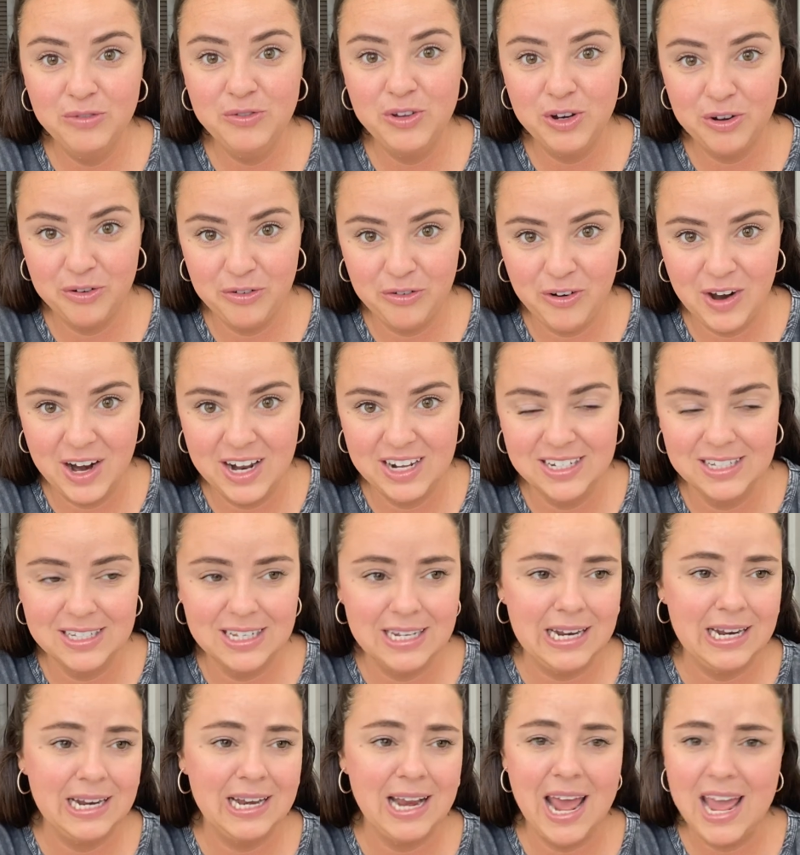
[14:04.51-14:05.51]
your friends
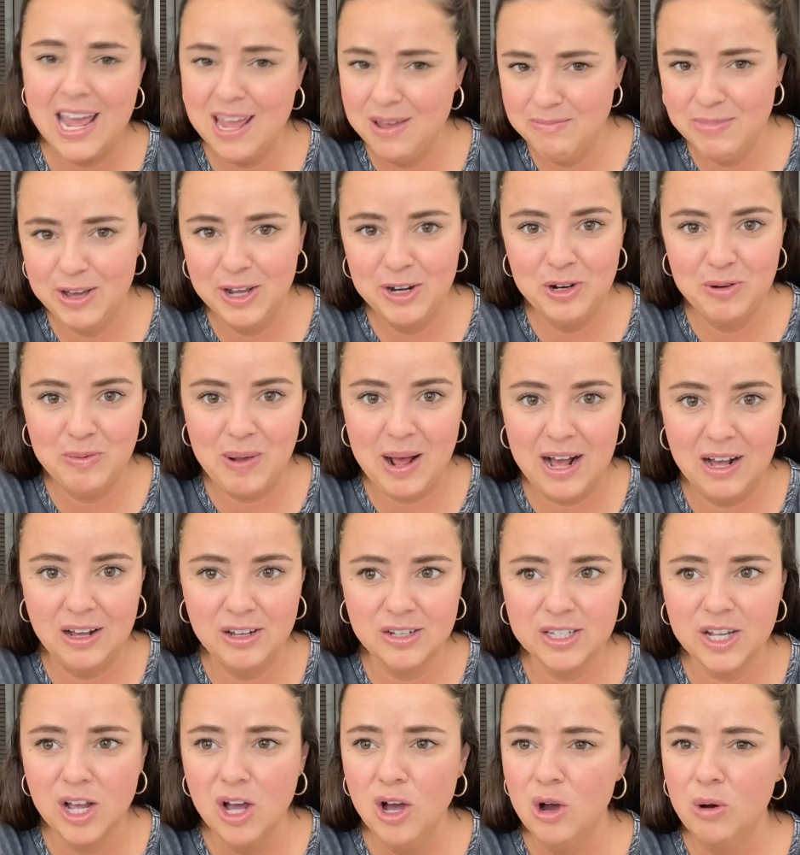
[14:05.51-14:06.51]
in an 8-bedroom
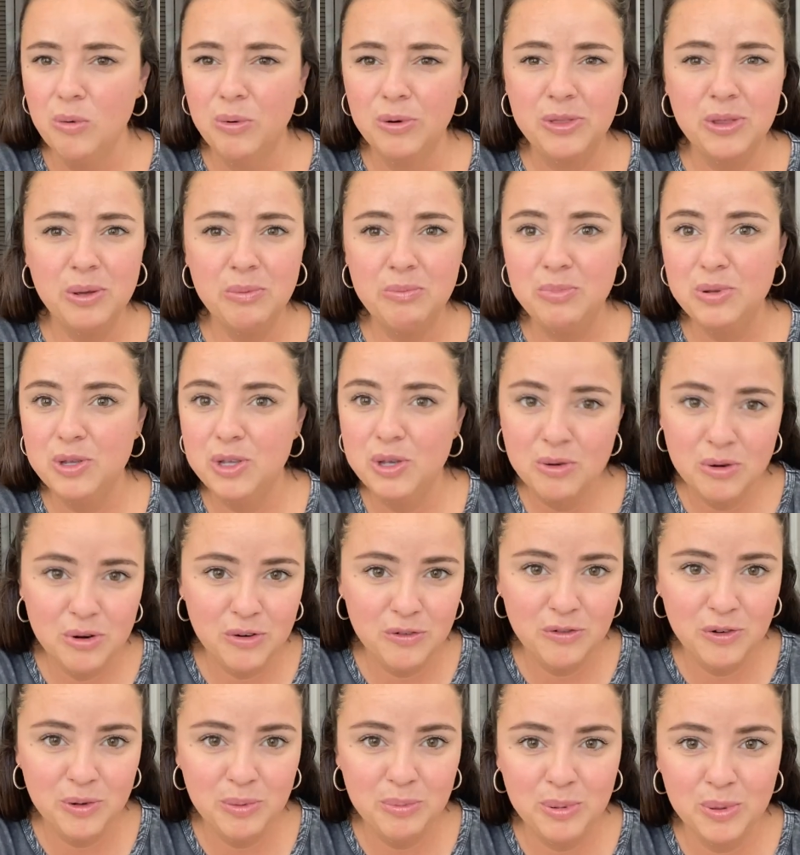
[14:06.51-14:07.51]
house with a
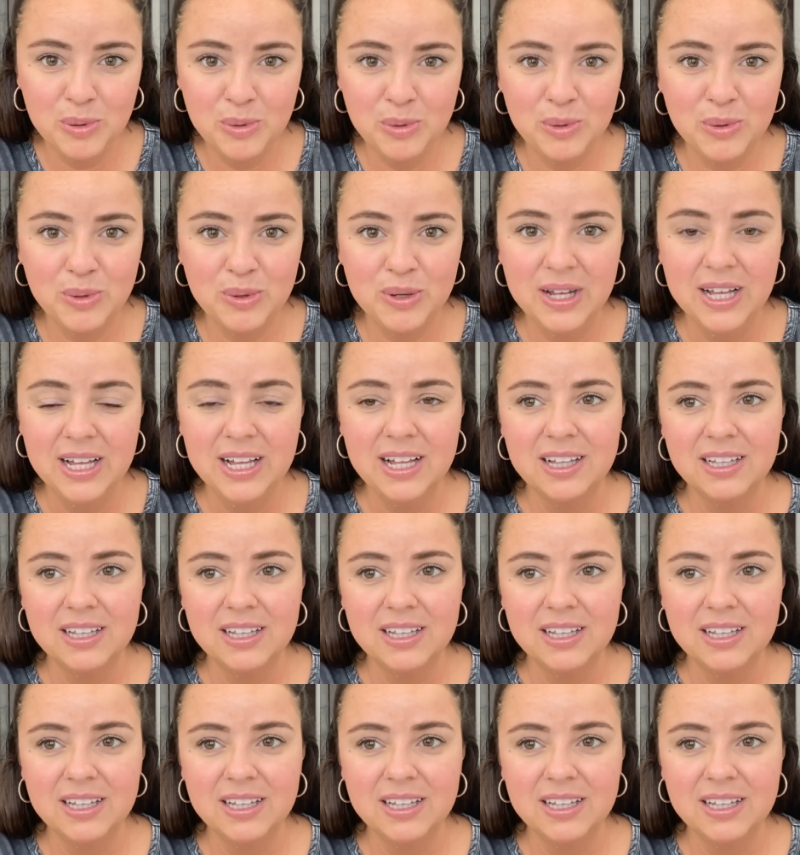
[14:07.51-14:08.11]
beautiful pool?